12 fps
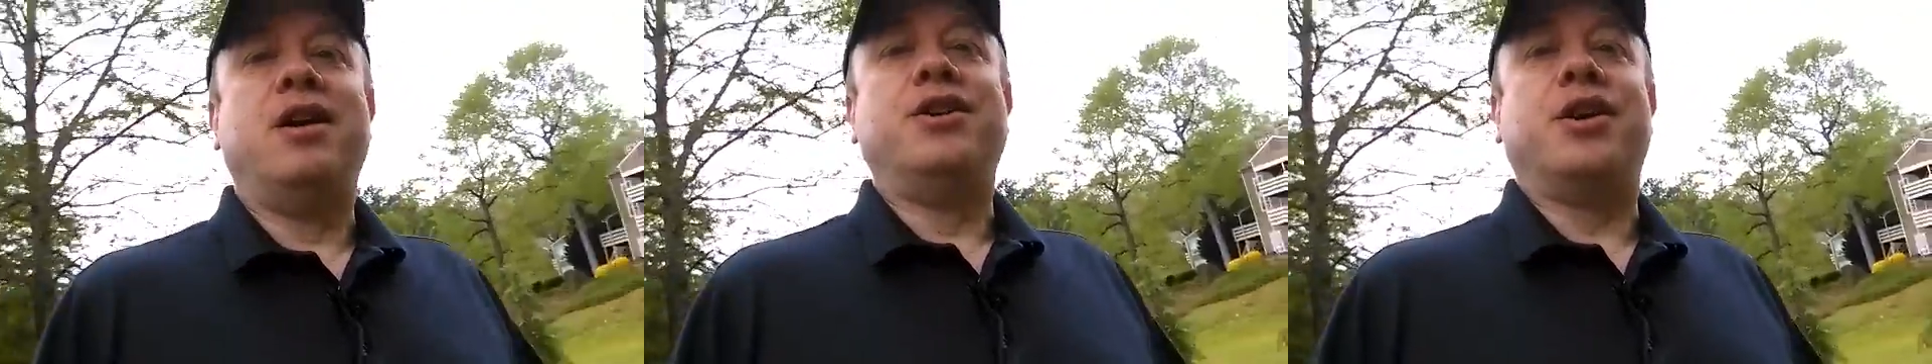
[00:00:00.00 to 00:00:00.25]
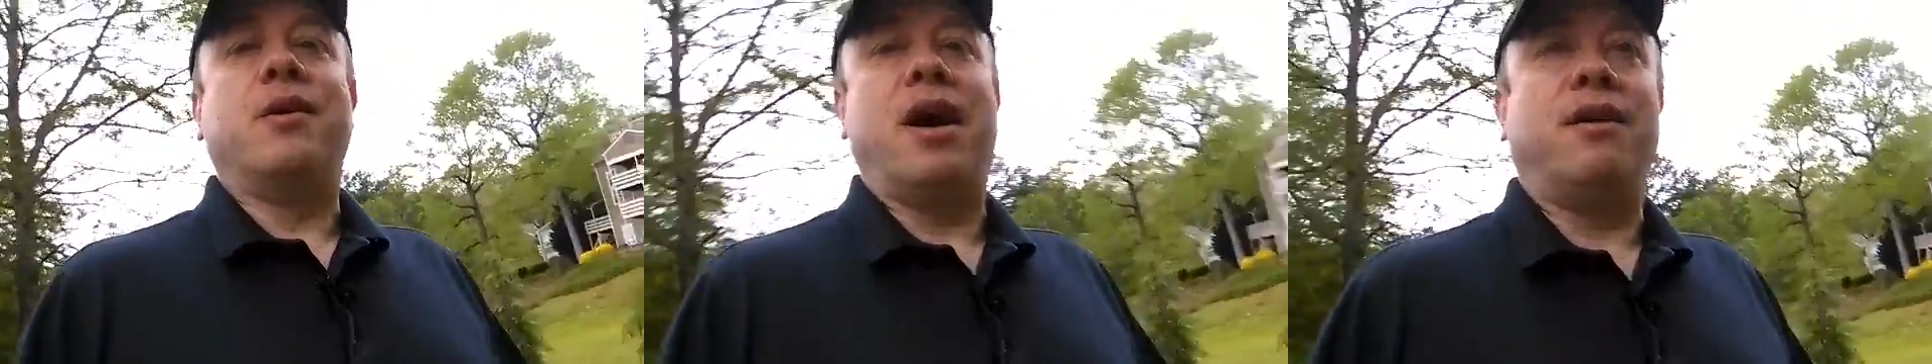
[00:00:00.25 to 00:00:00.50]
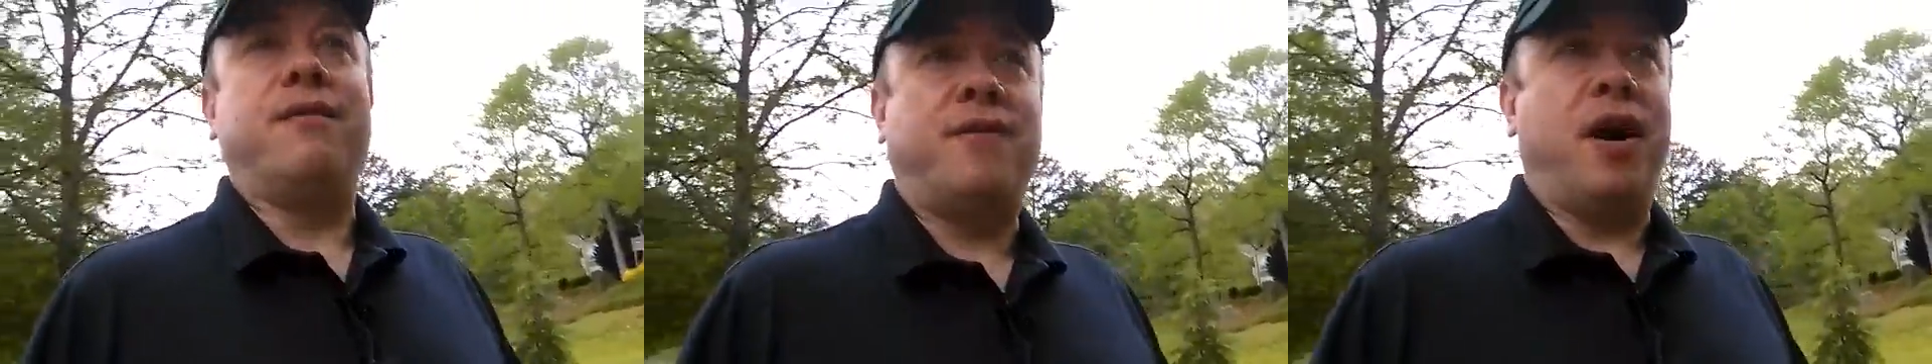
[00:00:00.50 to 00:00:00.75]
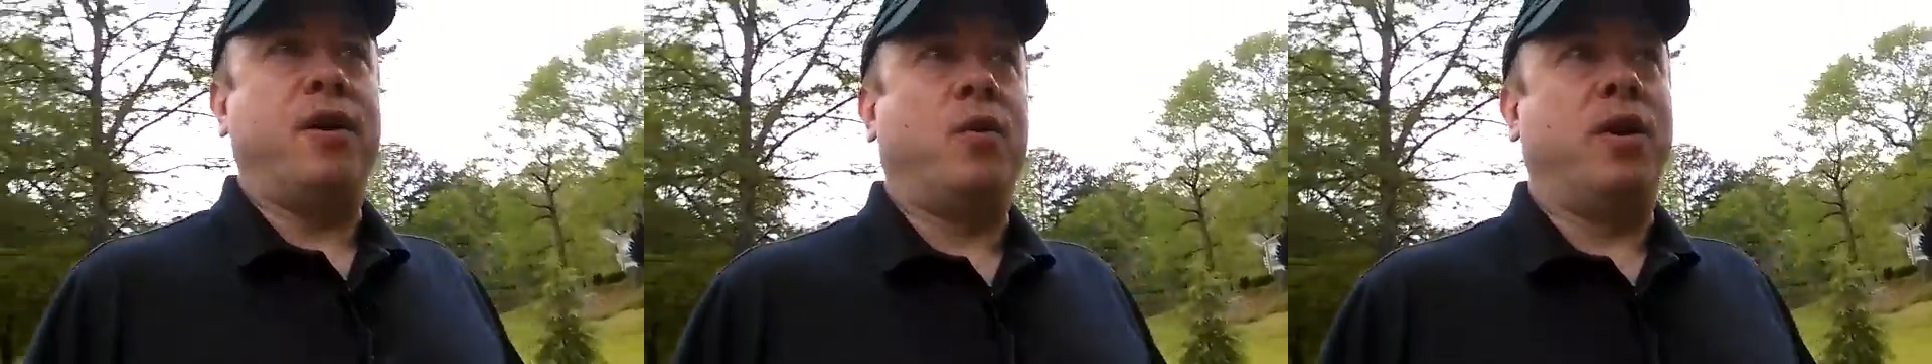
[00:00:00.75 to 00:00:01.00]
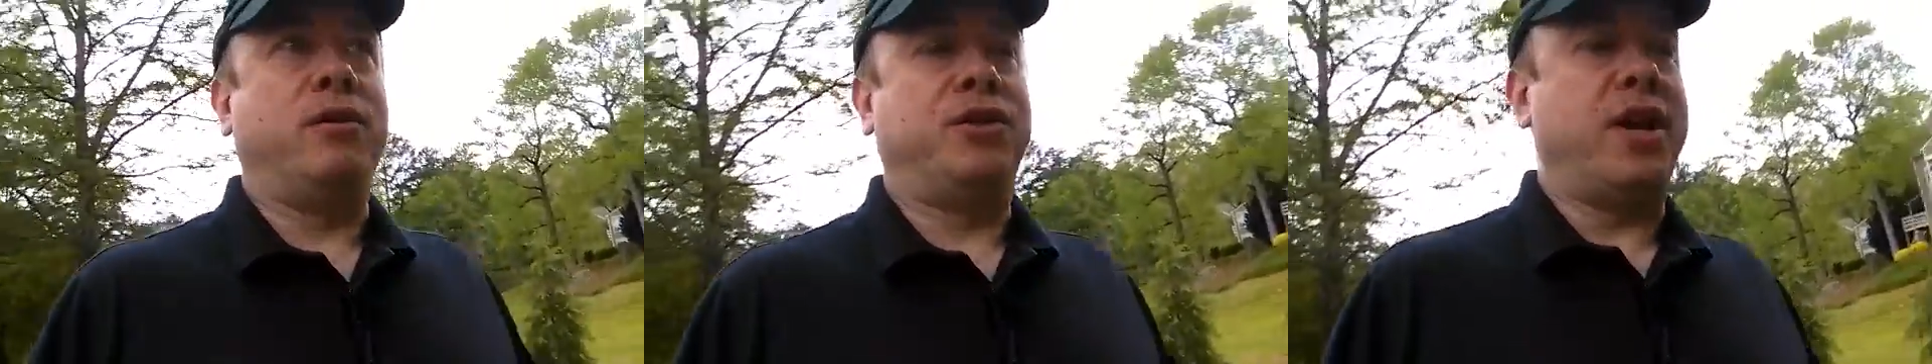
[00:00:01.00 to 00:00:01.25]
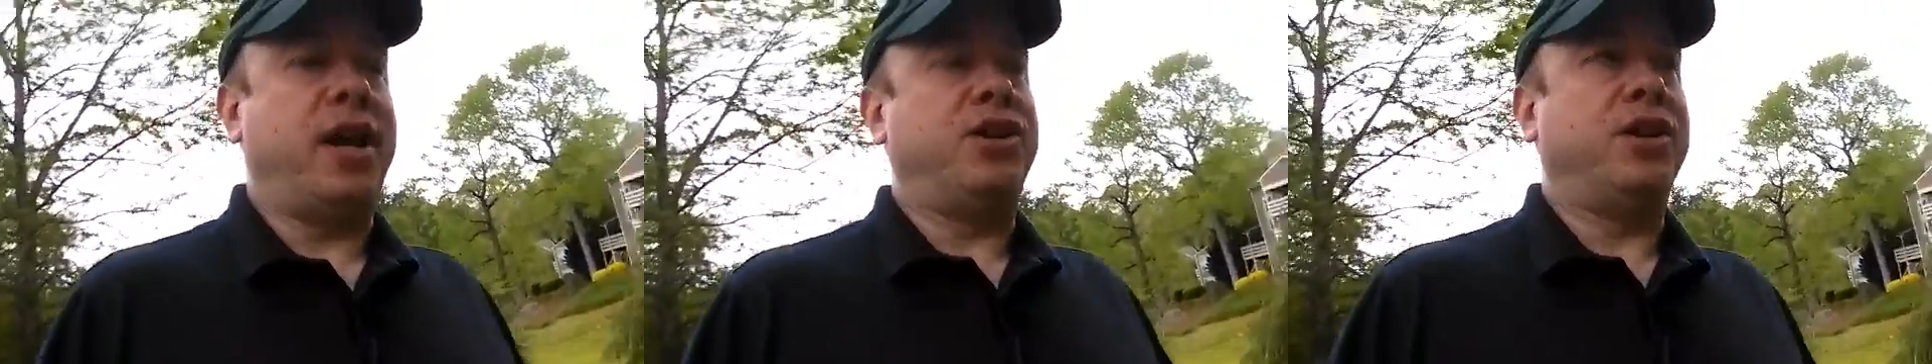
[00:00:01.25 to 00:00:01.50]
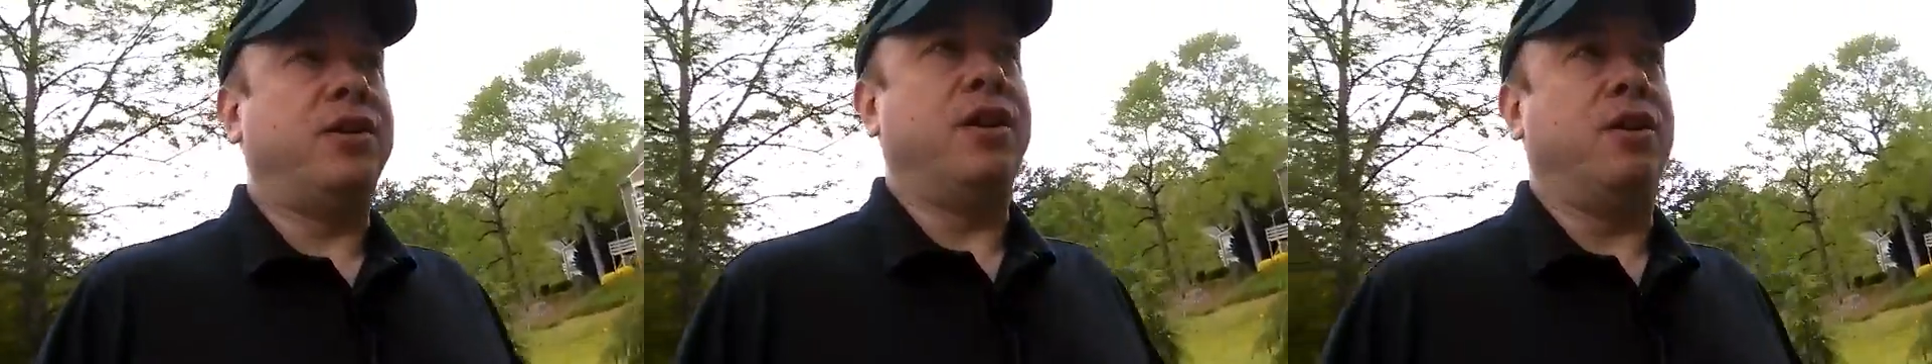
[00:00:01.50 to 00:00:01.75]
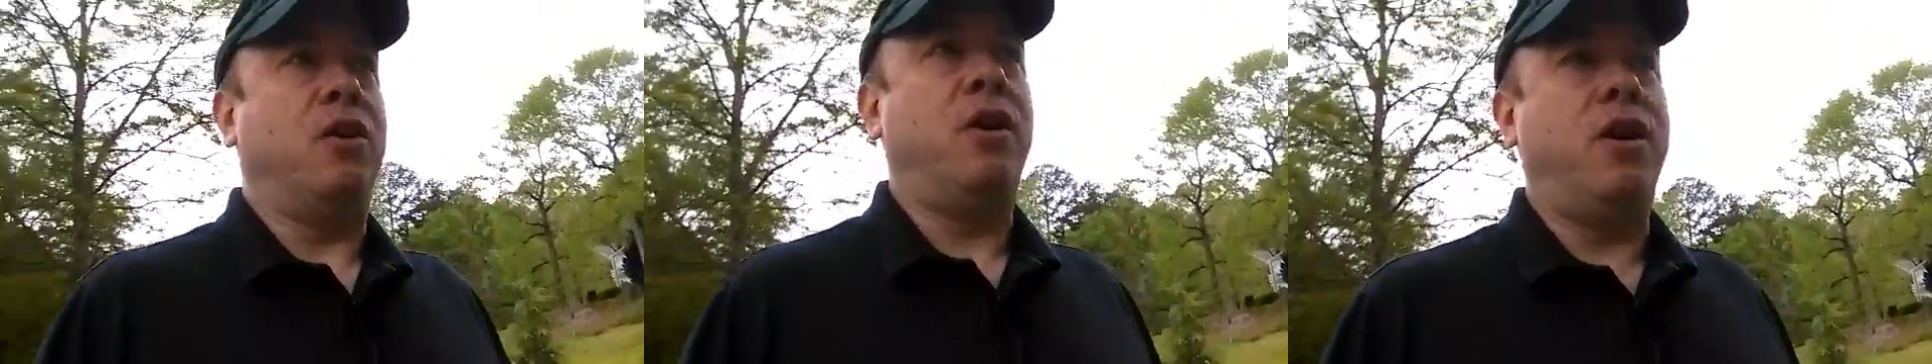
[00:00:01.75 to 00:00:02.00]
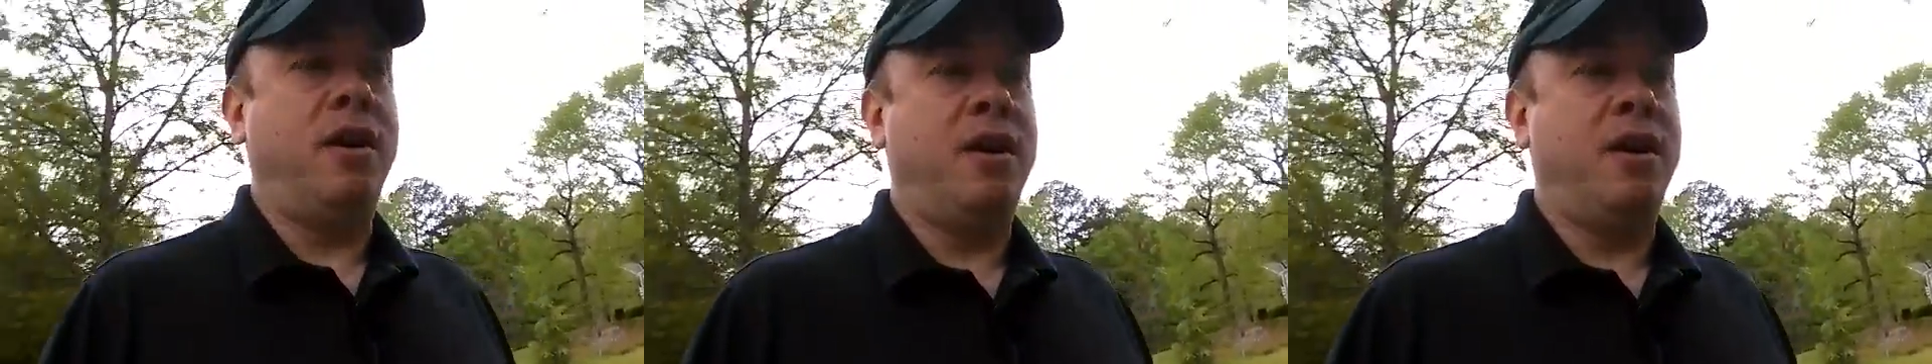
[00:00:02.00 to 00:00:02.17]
to go out and find a weather station that'll